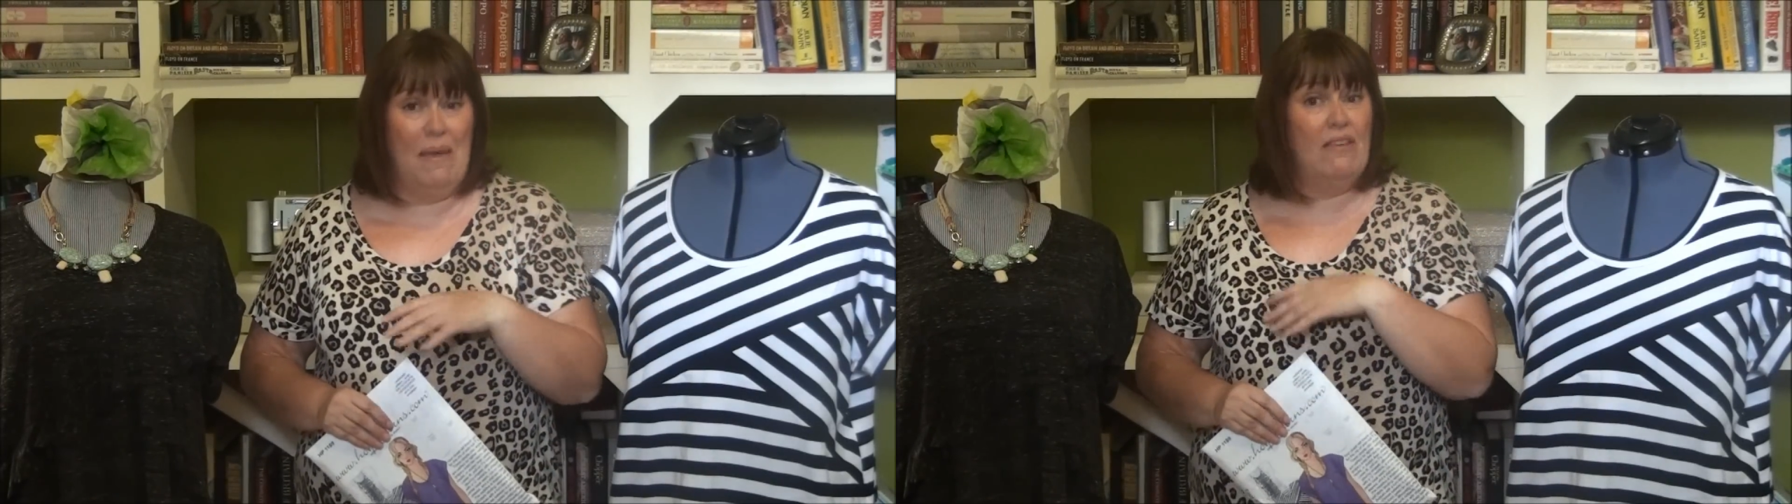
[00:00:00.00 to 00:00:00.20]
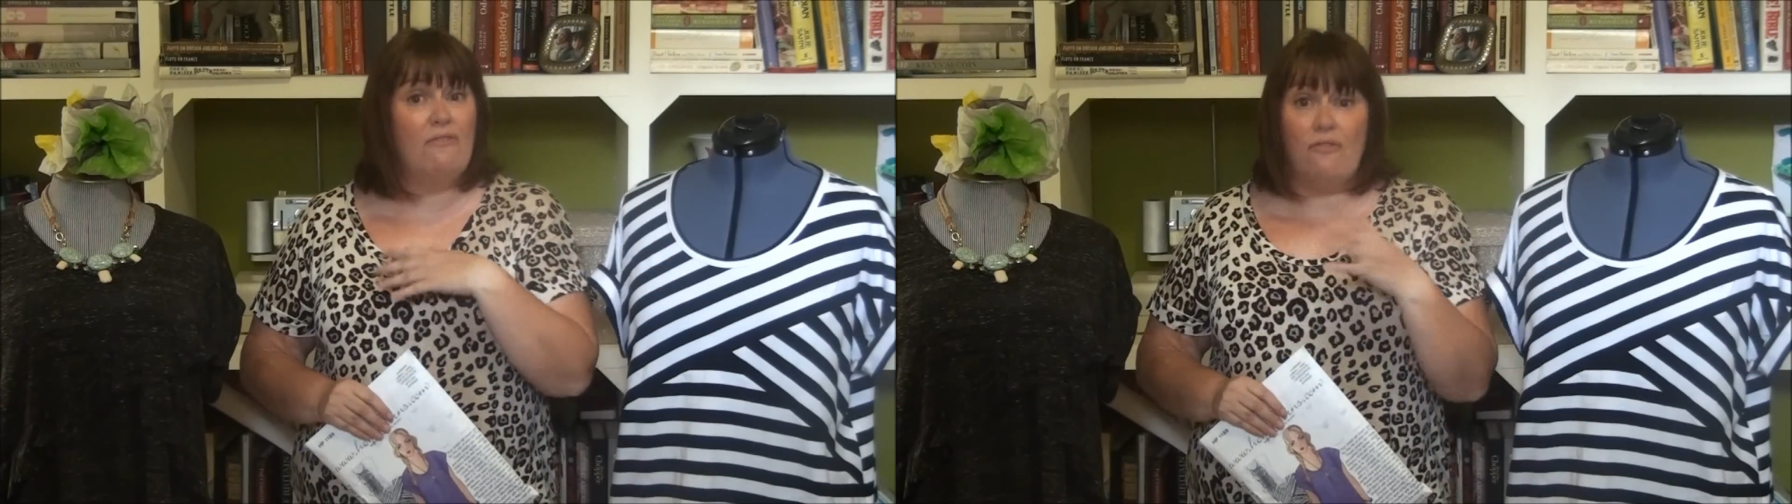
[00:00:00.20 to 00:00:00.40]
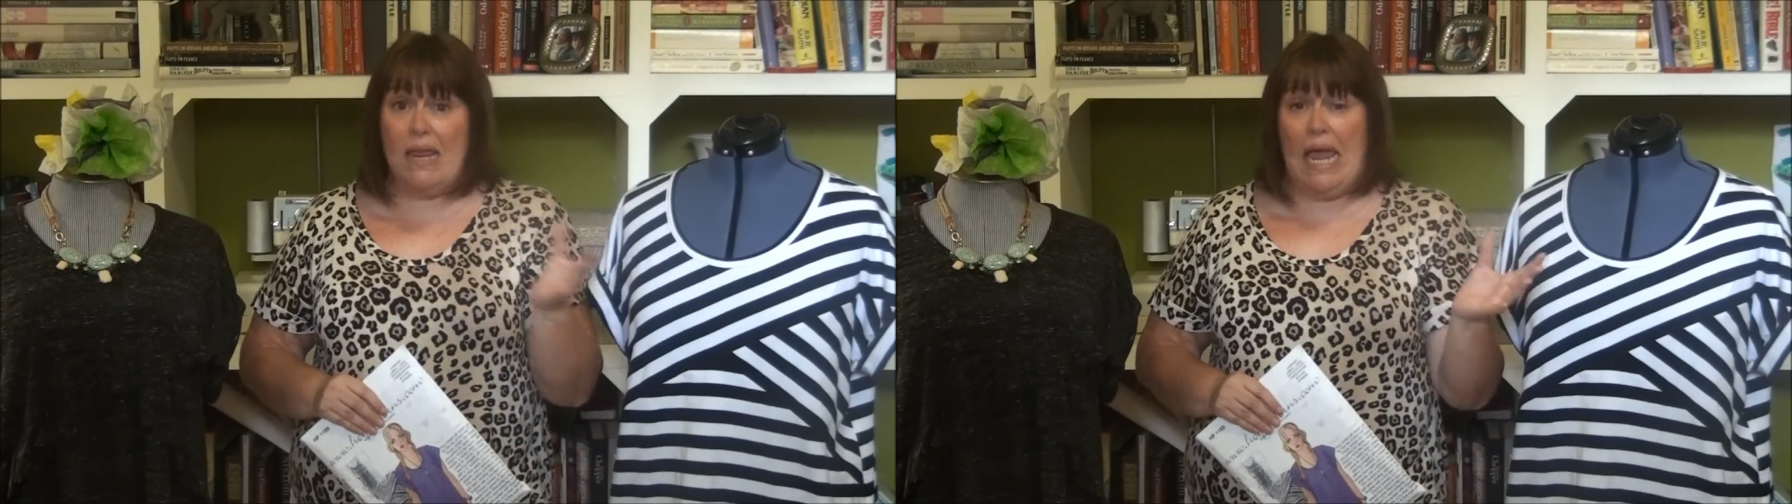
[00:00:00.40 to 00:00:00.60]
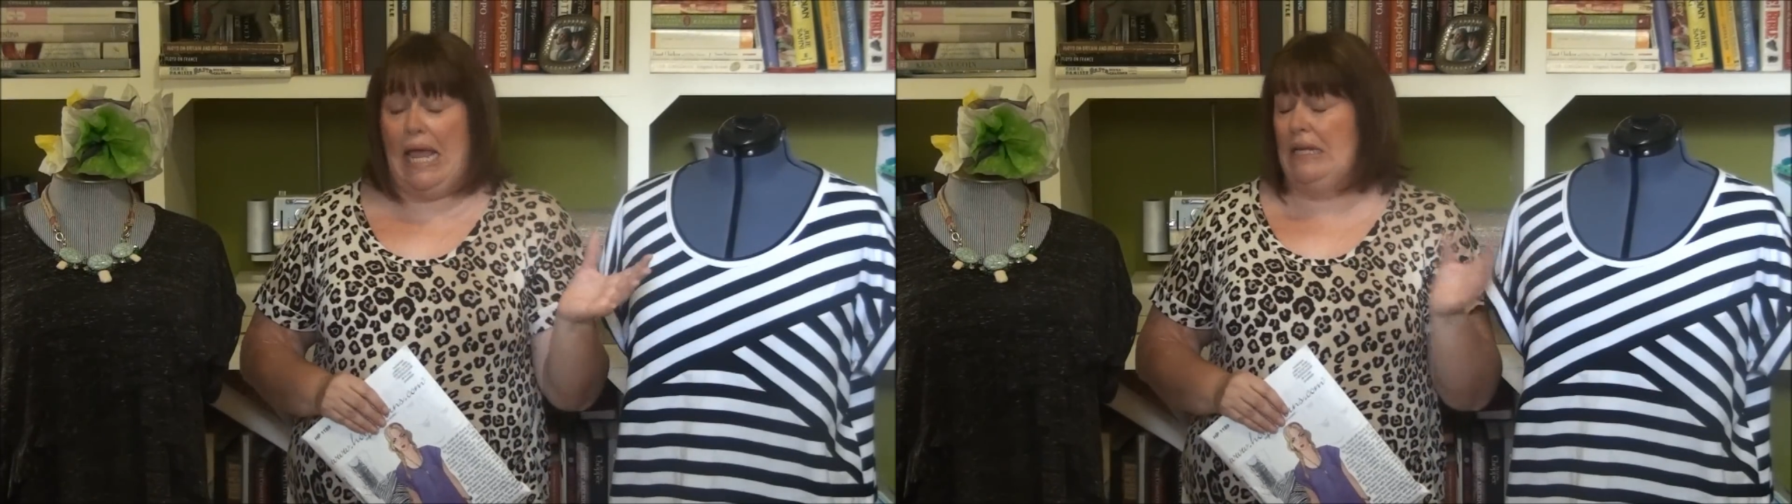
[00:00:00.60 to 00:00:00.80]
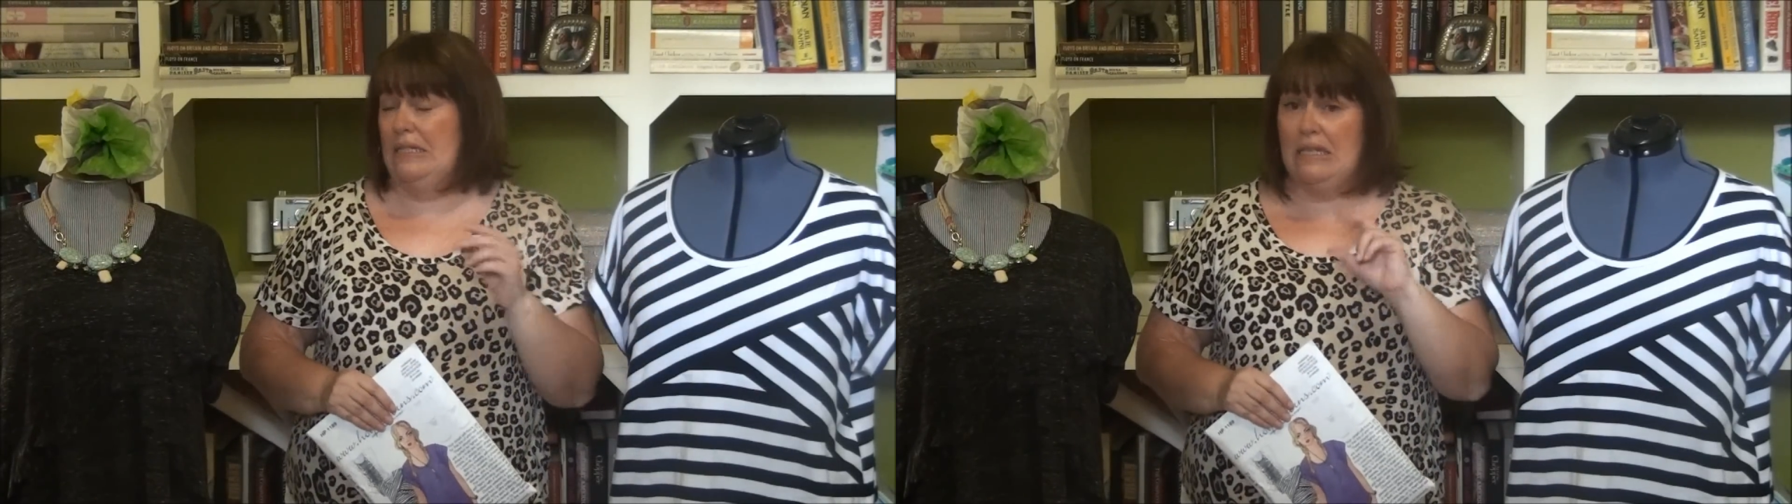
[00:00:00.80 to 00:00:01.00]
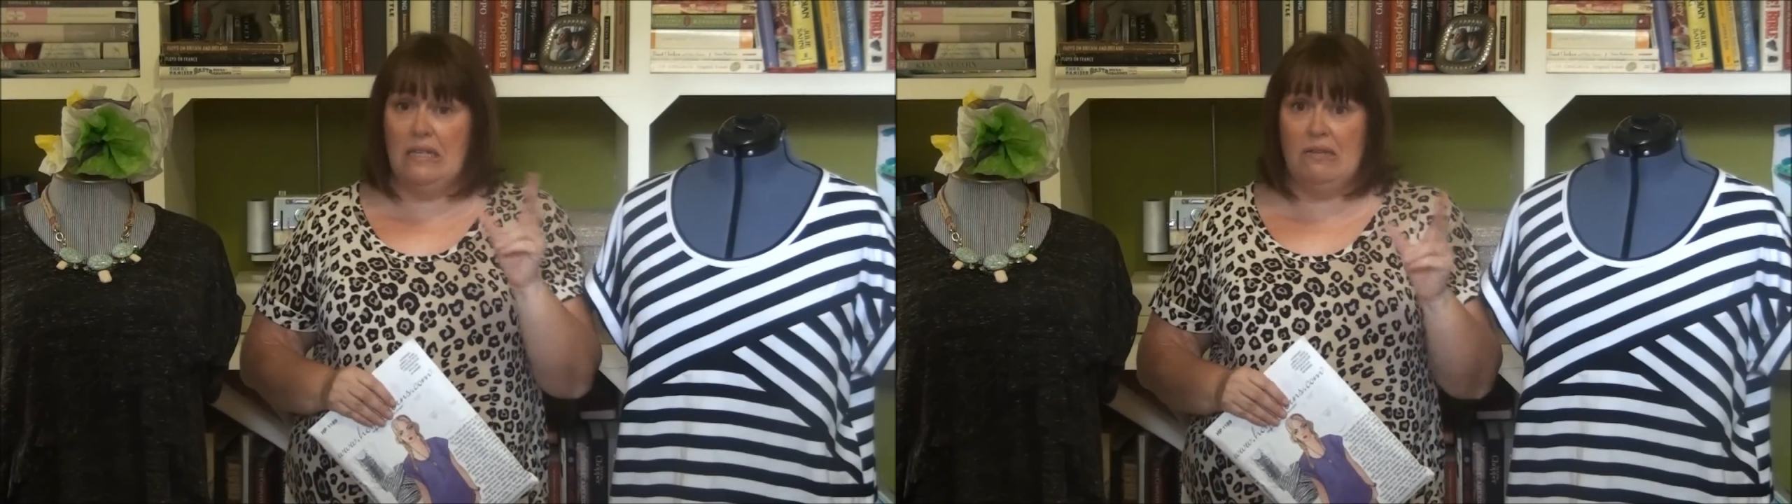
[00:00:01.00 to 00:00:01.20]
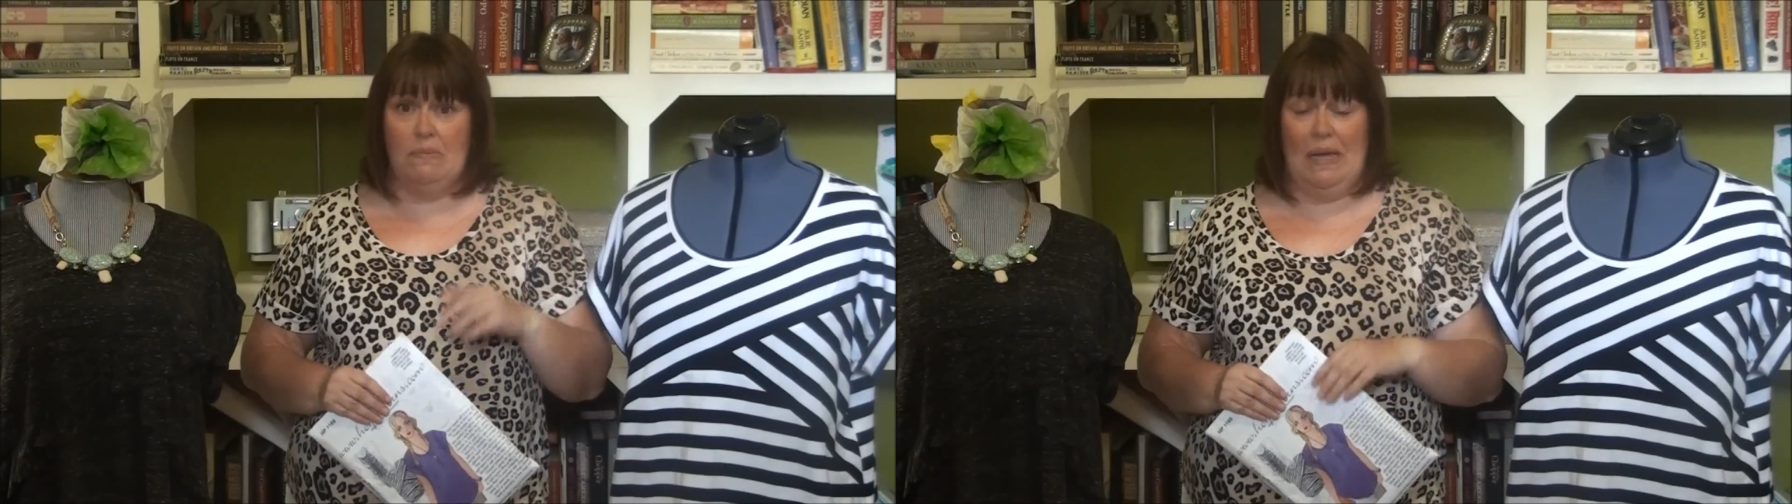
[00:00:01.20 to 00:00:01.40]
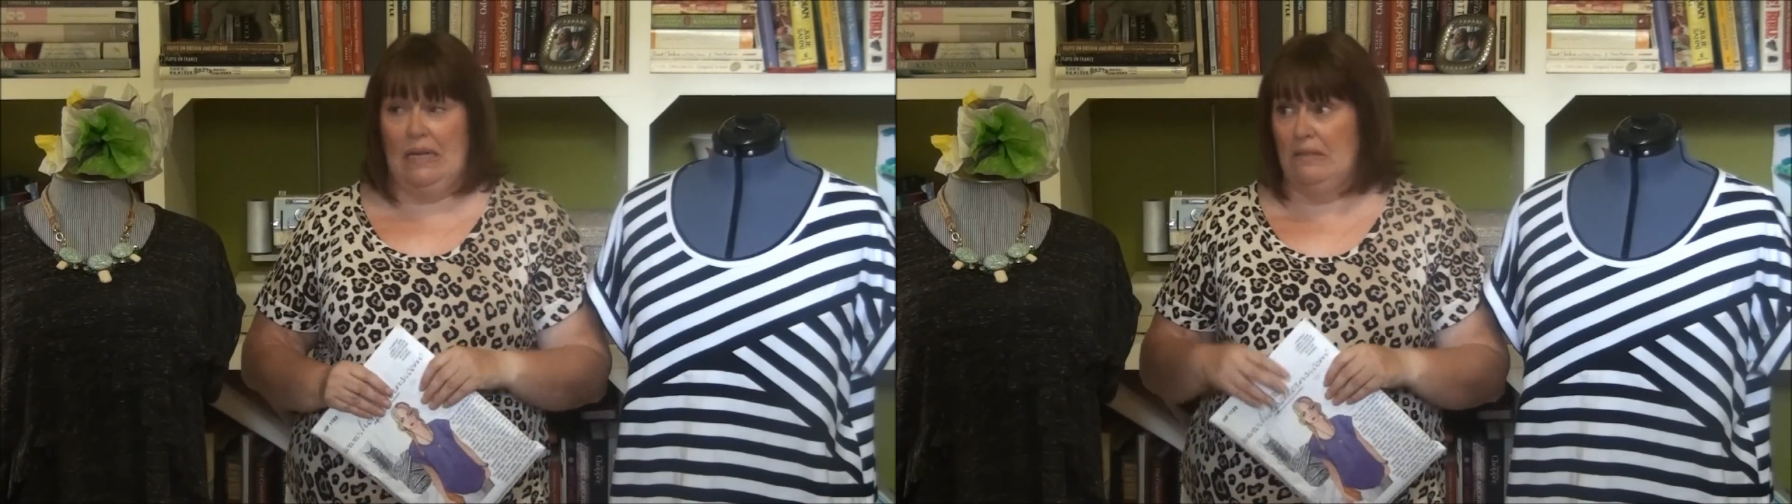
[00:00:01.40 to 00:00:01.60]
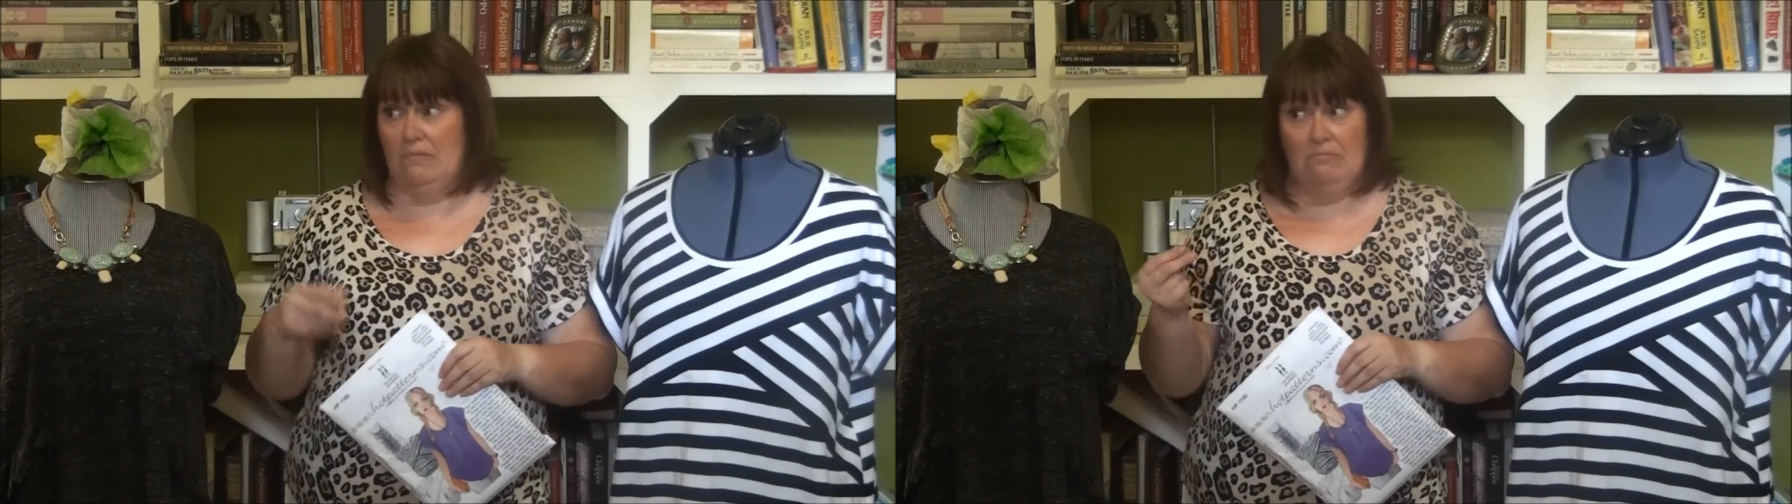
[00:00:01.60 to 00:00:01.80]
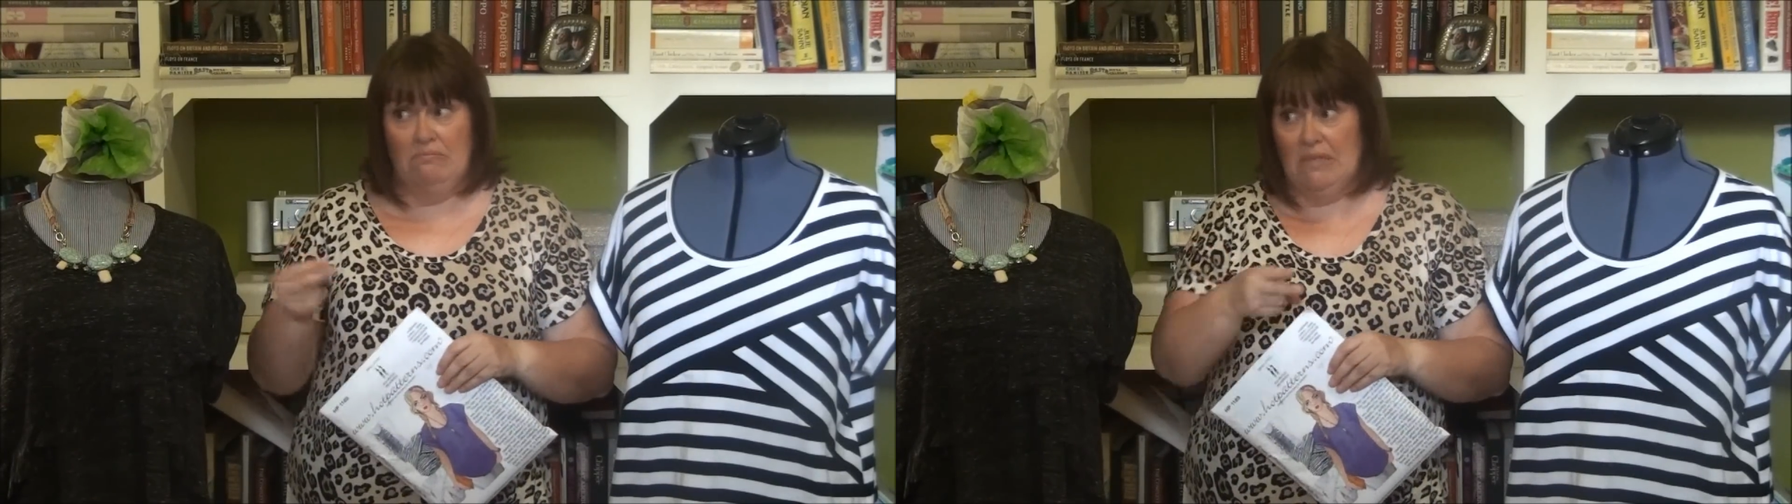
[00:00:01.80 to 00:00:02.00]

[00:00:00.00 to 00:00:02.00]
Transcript: I made it freehand, didn't use a pattern,